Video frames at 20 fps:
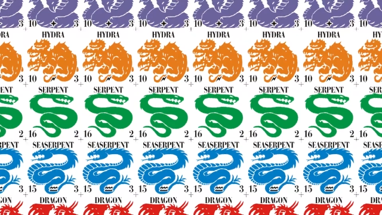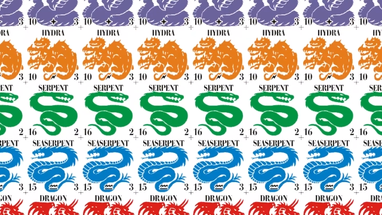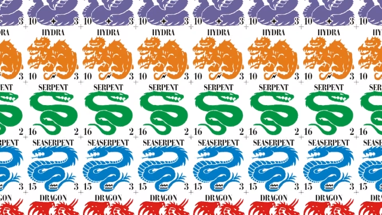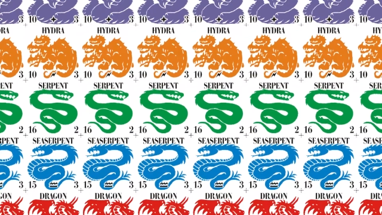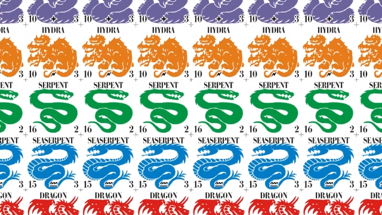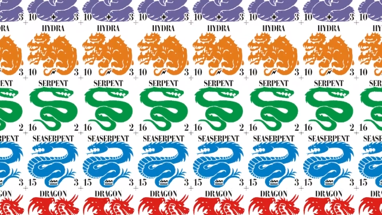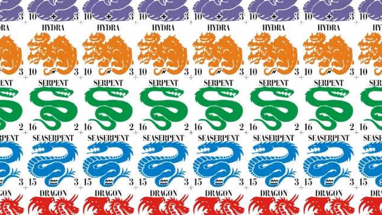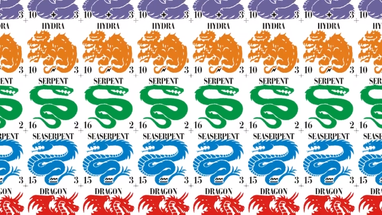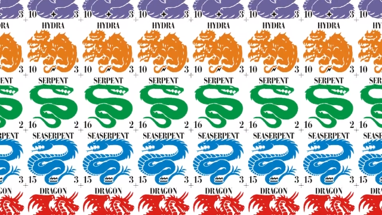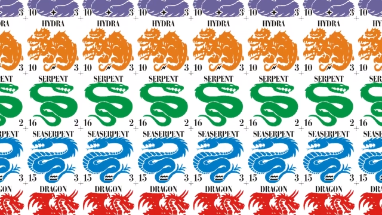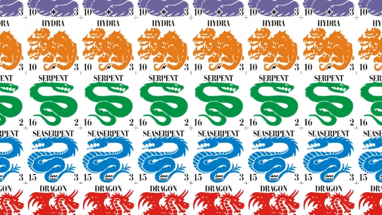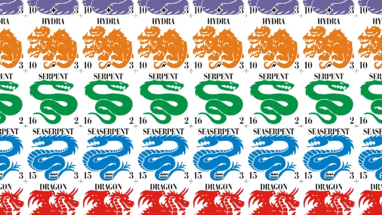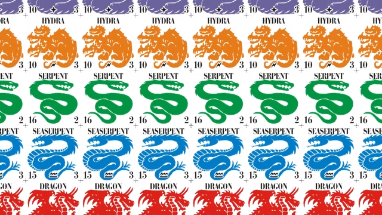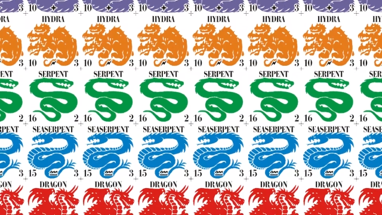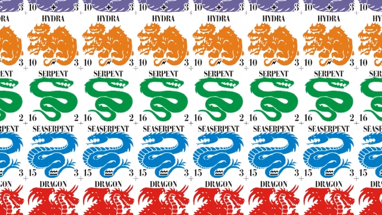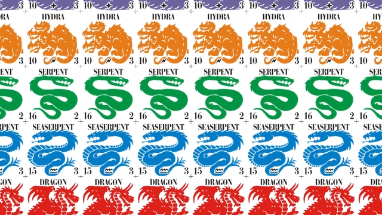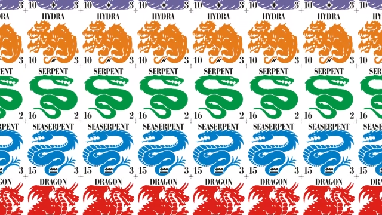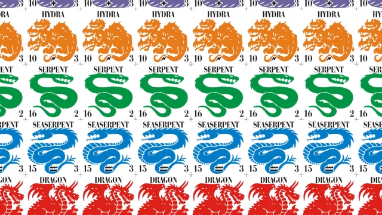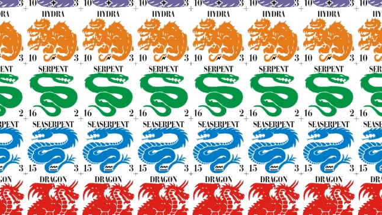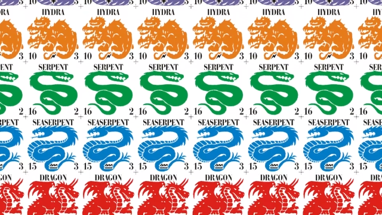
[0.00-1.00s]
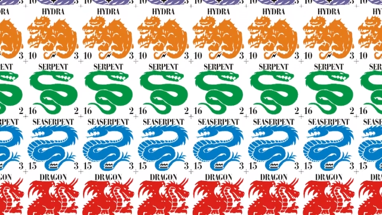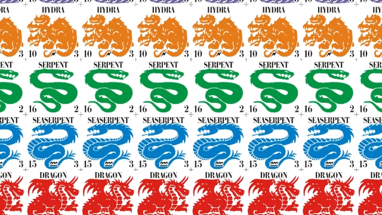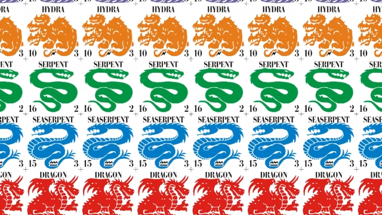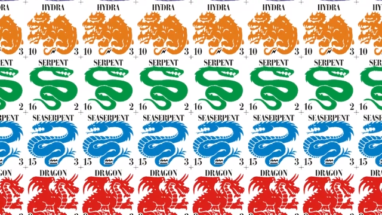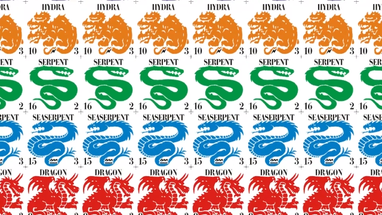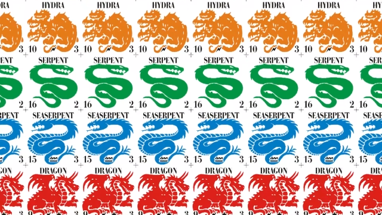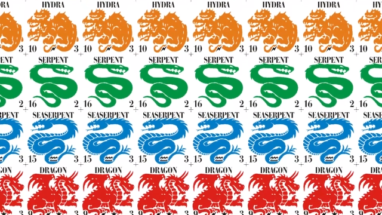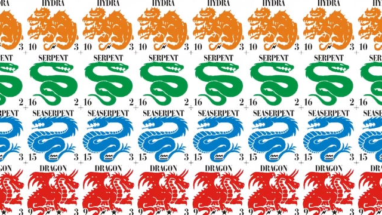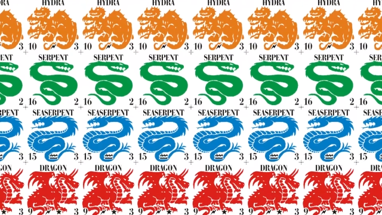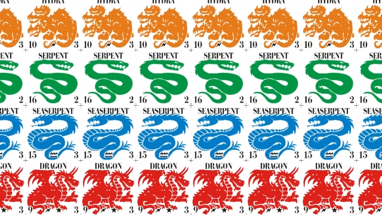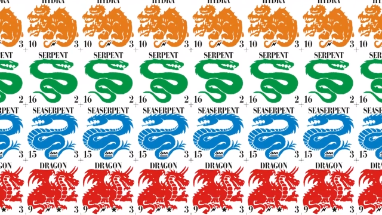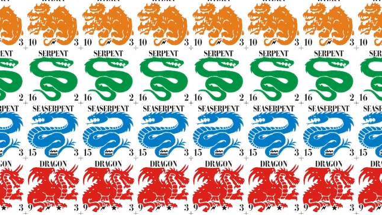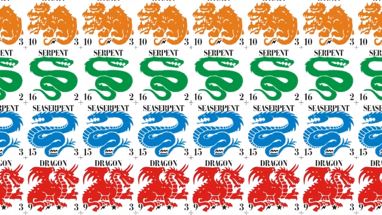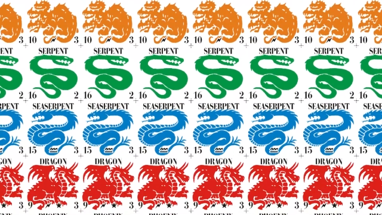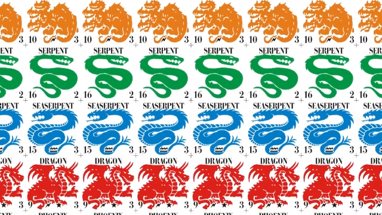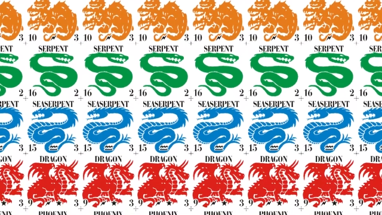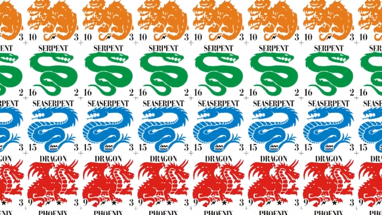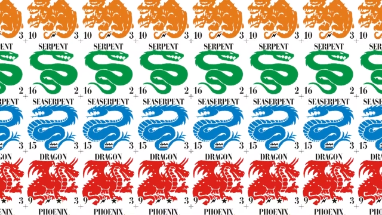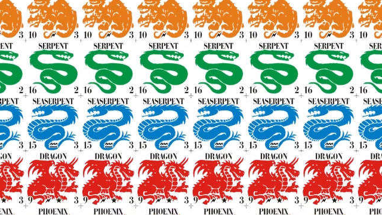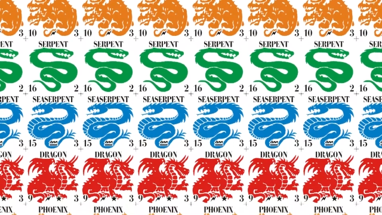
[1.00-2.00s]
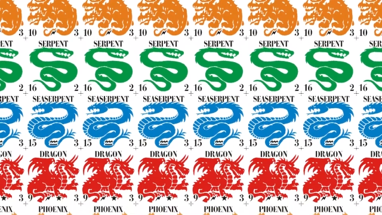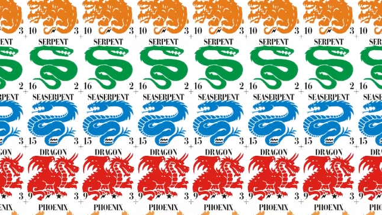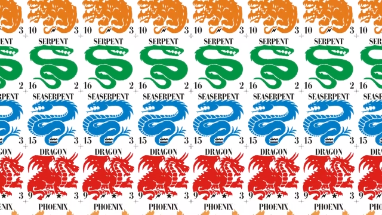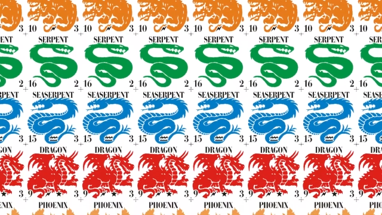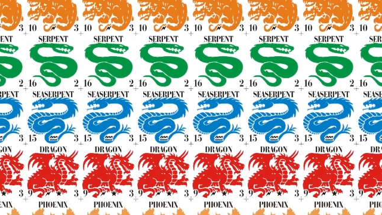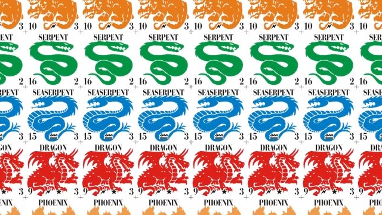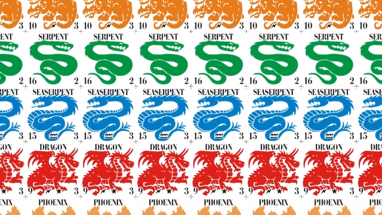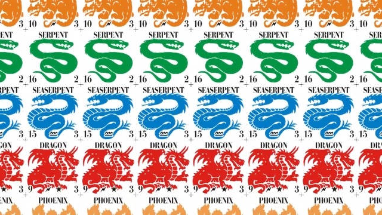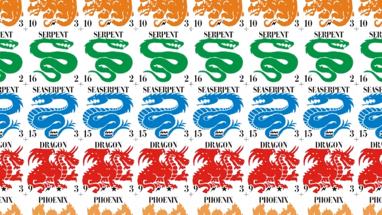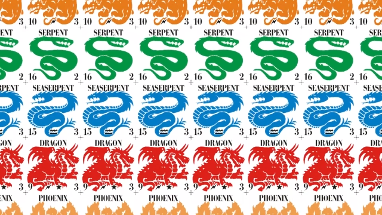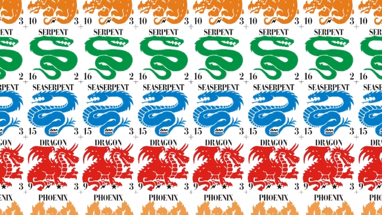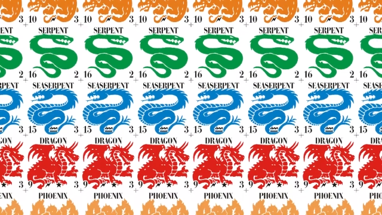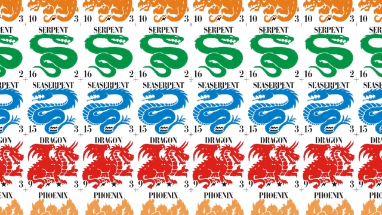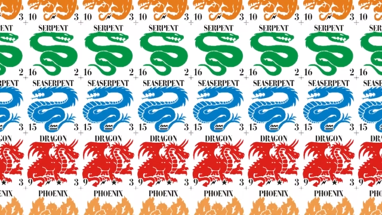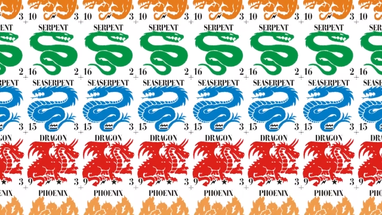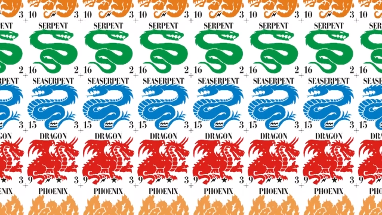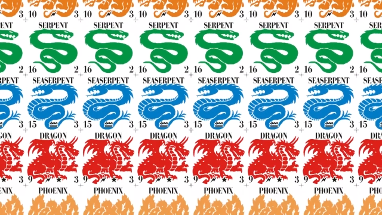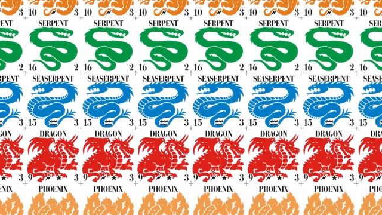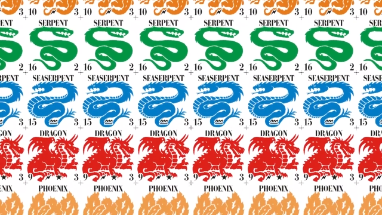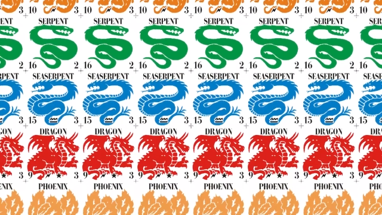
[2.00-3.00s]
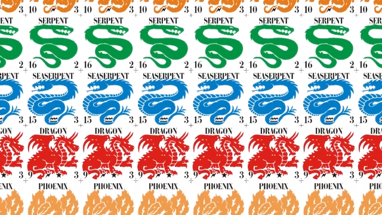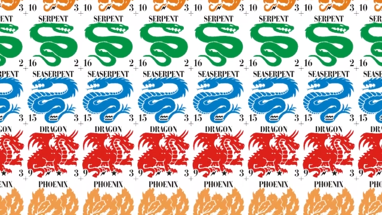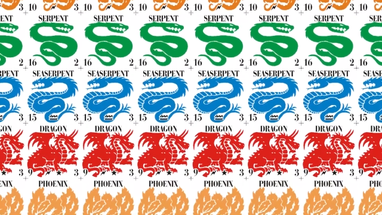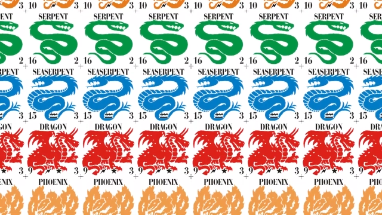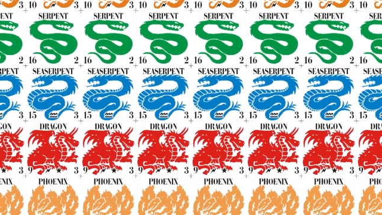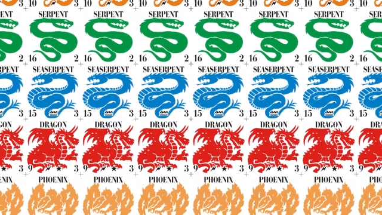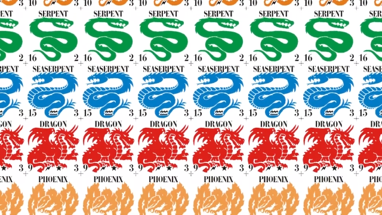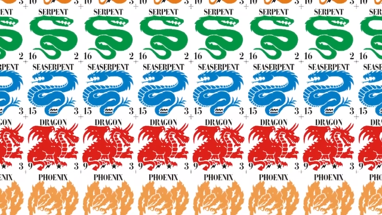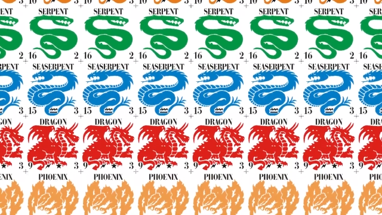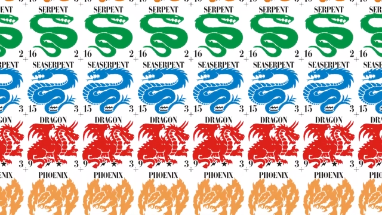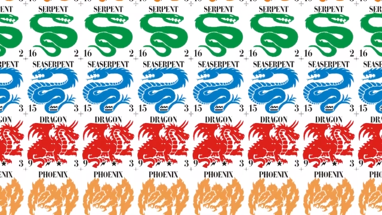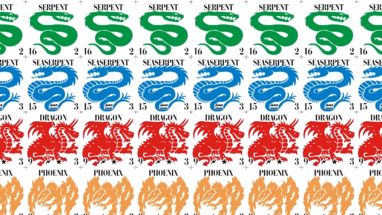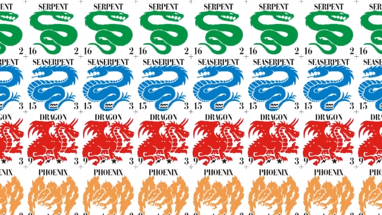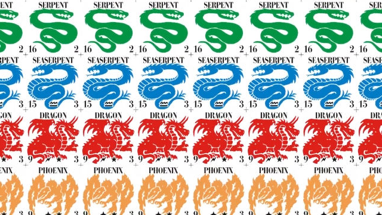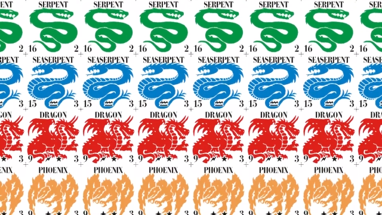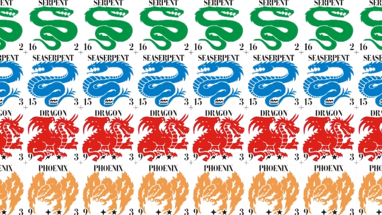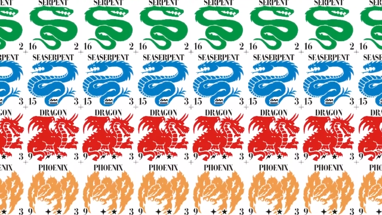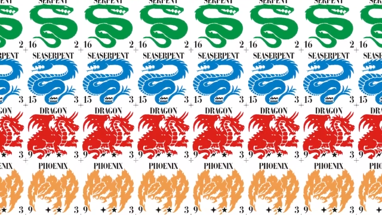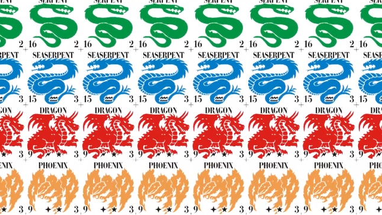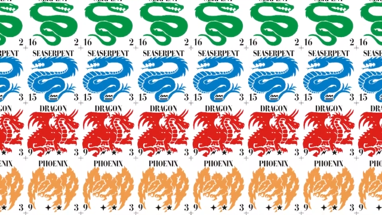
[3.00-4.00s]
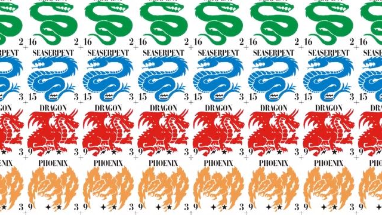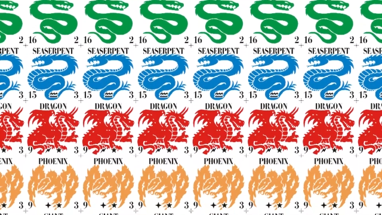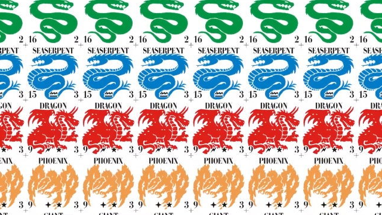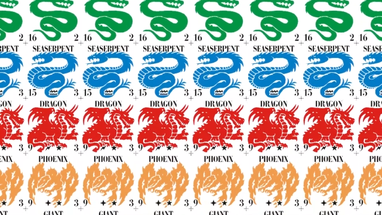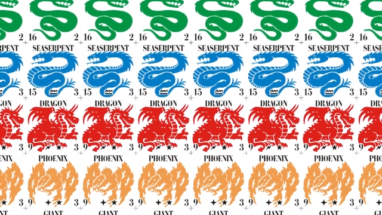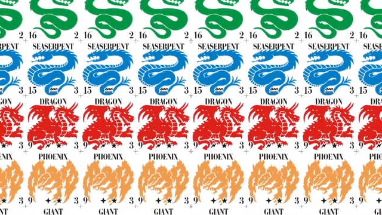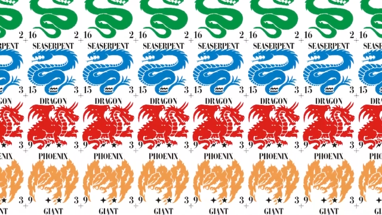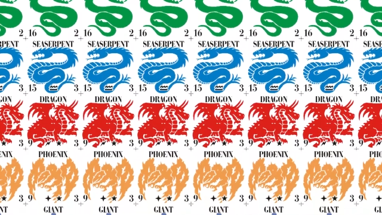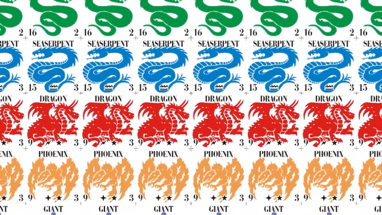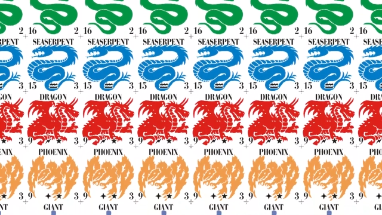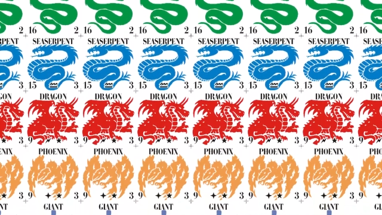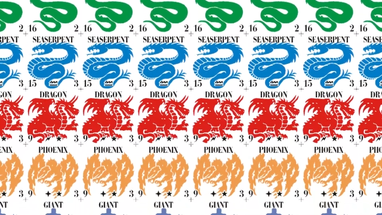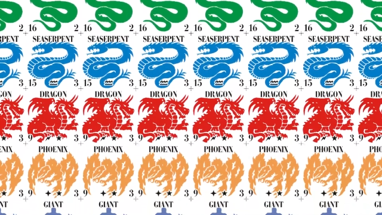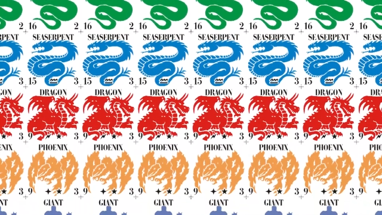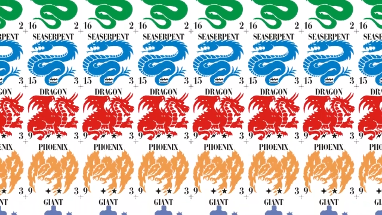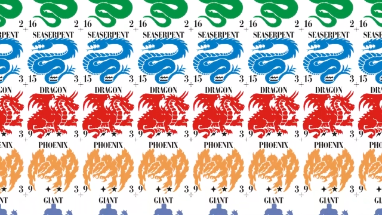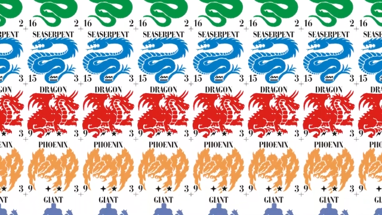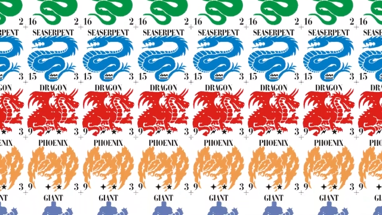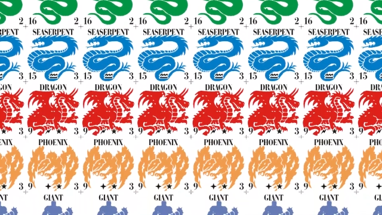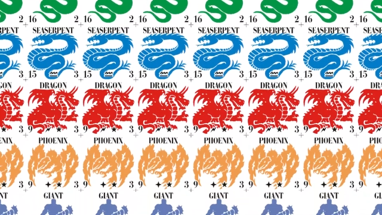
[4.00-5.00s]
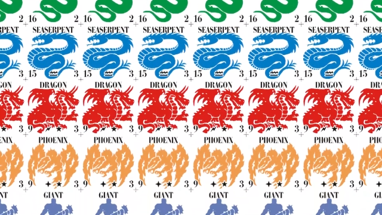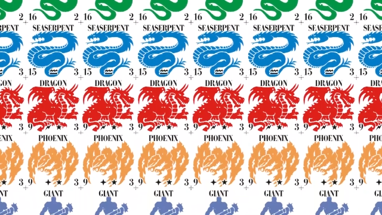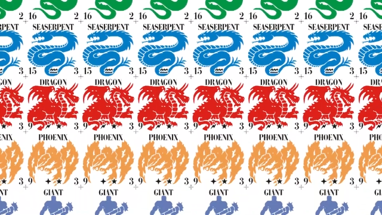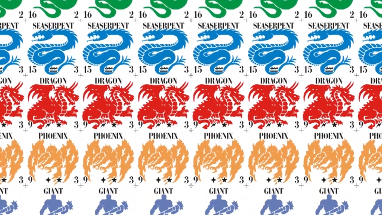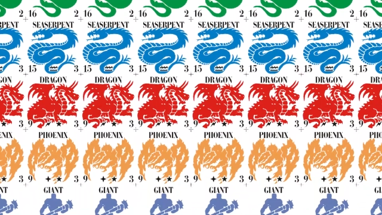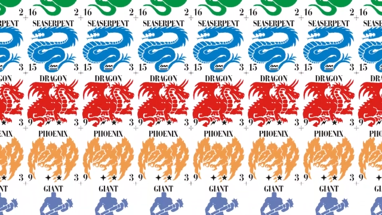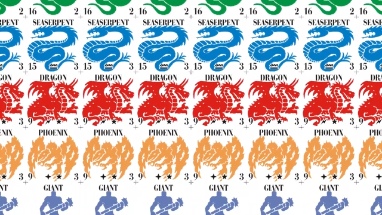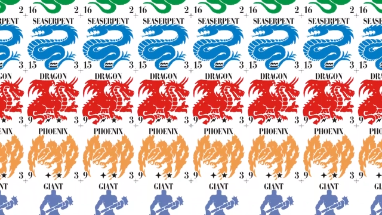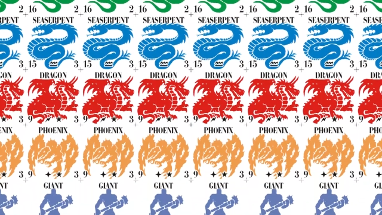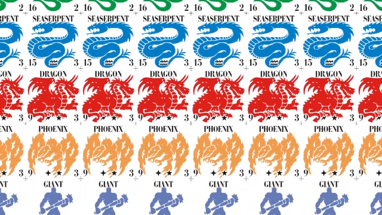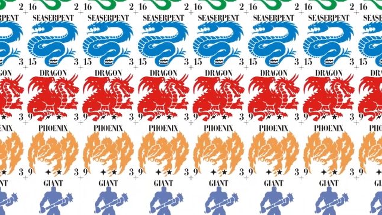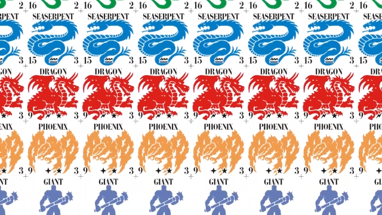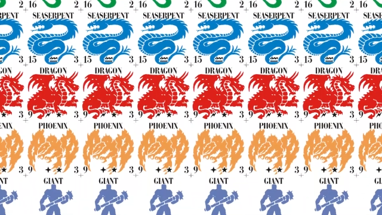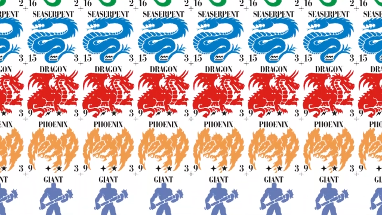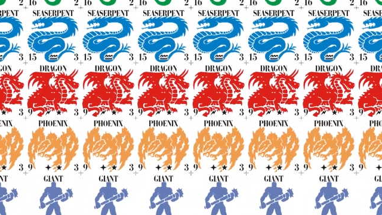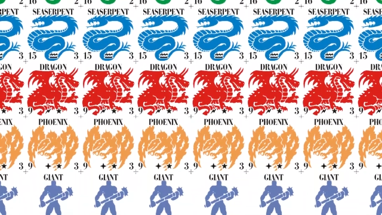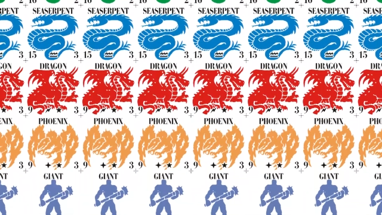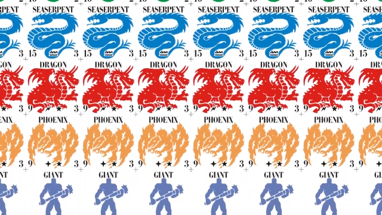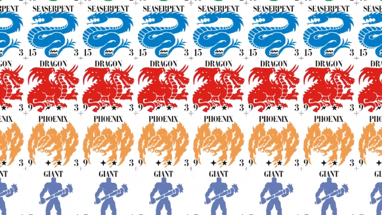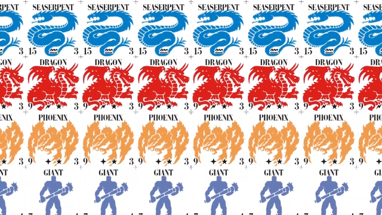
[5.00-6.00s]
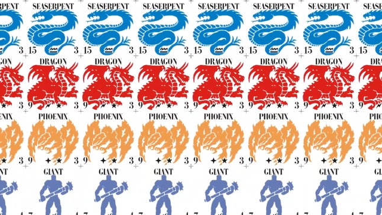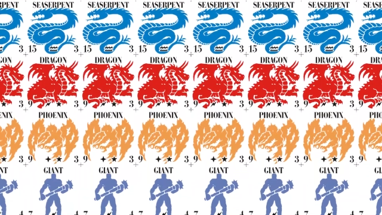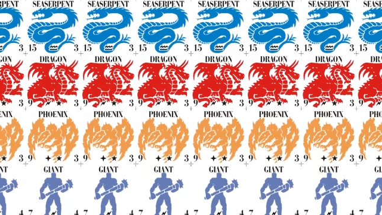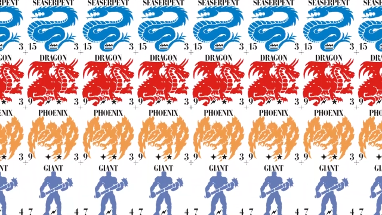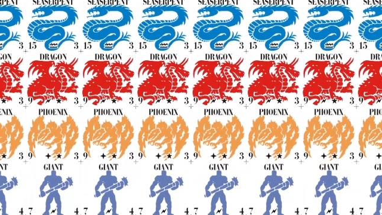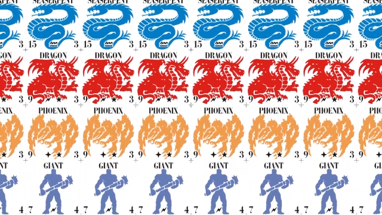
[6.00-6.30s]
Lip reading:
Nobody's mouth can be seen.